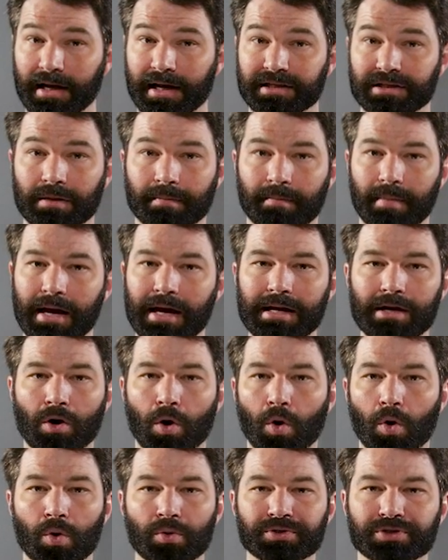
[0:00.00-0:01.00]
as it may
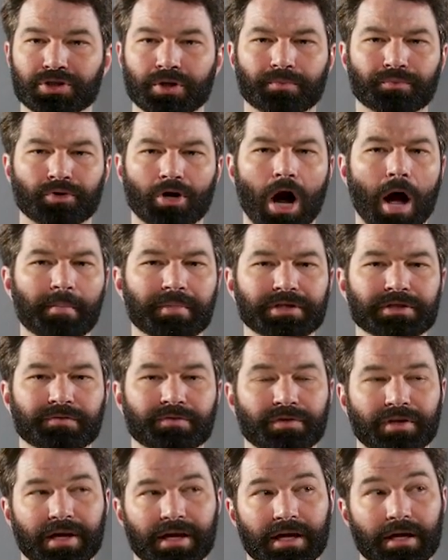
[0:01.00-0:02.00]
hold some promise
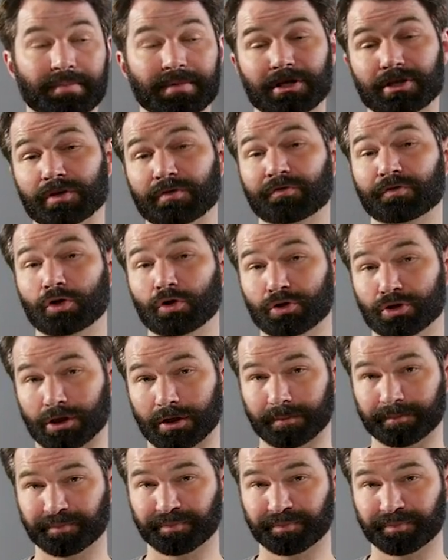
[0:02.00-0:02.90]
for them in the future.